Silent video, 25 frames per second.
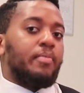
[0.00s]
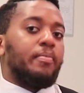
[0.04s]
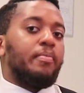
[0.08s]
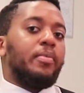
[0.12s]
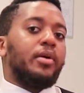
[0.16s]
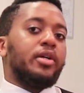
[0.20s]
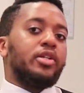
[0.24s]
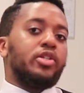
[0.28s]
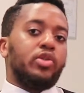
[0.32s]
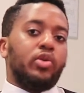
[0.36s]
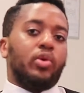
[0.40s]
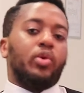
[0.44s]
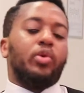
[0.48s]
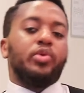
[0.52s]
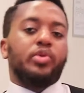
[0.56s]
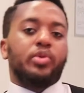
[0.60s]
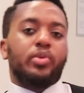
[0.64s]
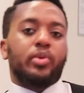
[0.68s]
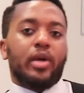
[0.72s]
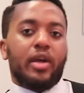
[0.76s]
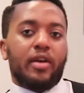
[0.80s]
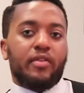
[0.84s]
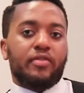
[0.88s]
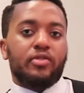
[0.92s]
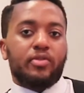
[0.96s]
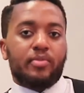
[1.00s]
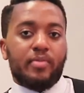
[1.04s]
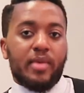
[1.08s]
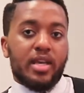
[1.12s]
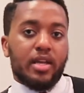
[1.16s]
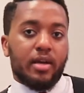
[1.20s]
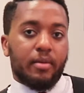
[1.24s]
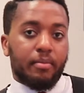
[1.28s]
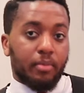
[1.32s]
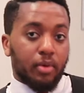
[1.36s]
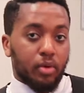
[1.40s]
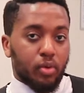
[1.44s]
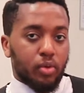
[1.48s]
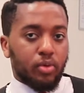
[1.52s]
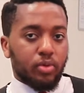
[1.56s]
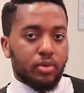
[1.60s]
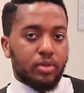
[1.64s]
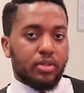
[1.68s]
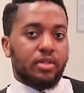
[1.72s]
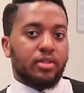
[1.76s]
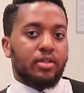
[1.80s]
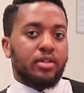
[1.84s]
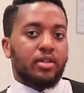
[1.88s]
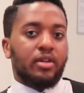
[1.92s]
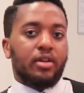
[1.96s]
but you also have to make a
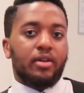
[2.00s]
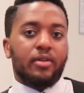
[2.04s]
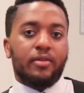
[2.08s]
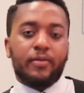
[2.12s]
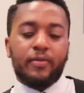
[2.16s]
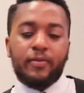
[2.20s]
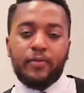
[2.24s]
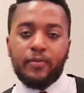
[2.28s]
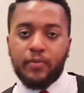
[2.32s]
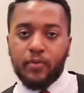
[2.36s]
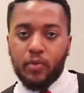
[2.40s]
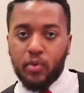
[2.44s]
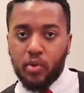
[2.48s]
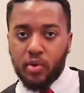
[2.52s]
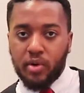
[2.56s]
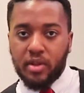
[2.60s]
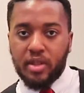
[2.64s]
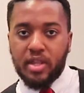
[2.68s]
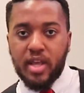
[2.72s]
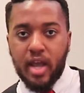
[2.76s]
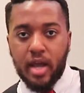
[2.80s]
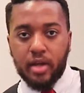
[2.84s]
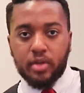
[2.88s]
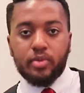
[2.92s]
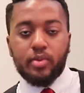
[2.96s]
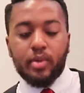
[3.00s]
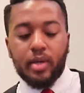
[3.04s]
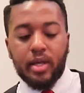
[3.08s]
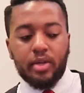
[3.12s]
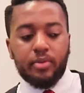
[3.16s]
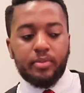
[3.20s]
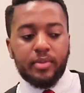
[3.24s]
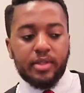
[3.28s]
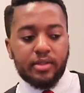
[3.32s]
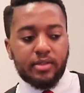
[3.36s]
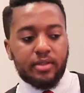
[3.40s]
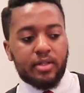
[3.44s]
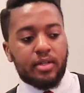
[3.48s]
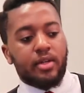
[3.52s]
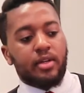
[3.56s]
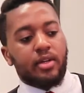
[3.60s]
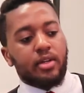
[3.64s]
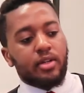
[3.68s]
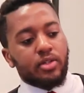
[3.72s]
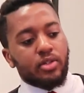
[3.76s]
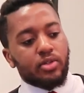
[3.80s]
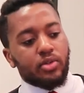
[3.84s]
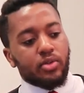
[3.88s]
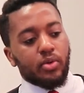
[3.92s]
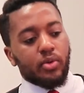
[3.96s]
mold for the actual helmets.
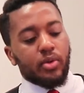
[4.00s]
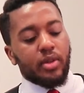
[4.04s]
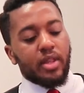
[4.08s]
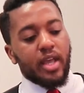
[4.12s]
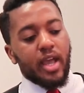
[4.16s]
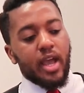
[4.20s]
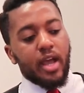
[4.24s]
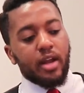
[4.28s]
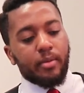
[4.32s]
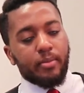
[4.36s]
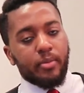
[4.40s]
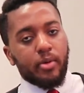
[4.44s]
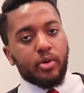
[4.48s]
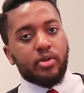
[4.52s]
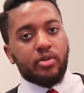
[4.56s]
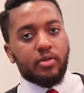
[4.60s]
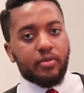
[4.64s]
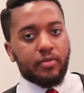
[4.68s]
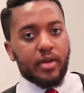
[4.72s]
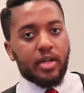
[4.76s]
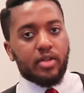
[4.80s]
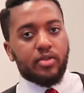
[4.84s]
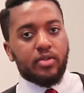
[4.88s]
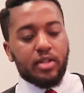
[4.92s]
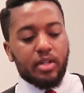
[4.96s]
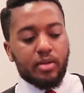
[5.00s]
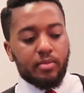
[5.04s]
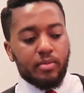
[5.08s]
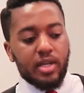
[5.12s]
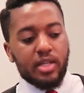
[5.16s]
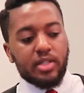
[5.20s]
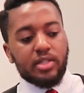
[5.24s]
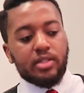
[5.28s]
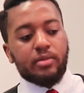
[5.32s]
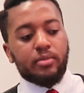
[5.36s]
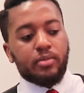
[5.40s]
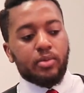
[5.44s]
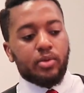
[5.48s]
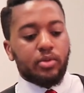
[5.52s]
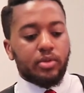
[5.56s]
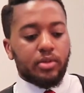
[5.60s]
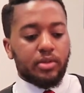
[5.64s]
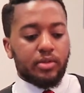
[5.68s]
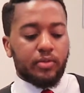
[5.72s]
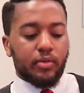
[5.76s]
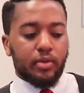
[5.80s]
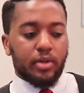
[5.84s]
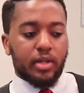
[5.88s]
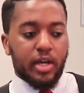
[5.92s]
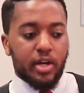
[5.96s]
So they had a partner factory that makes the molds
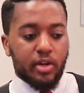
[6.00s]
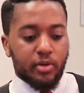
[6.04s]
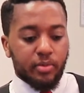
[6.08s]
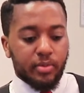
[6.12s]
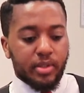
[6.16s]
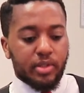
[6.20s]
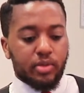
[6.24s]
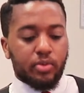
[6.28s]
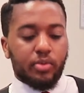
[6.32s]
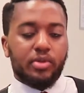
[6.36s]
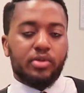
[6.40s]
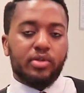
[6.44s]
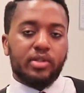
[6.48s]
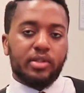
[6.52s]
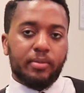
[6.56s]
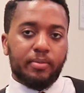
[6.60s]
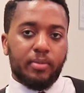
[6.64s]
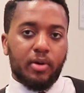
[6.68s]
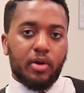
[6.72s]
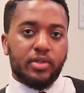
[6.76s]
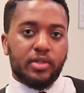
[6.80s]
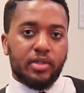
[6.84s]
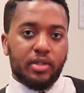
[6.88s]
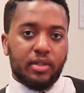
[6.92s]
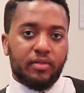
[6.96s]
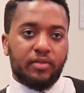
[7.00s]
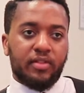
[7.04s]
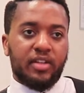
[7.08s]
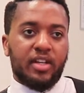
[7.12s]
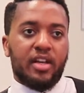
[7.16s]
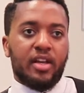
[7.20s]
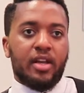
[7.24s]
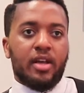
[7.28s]
for the helmets, which is a positive.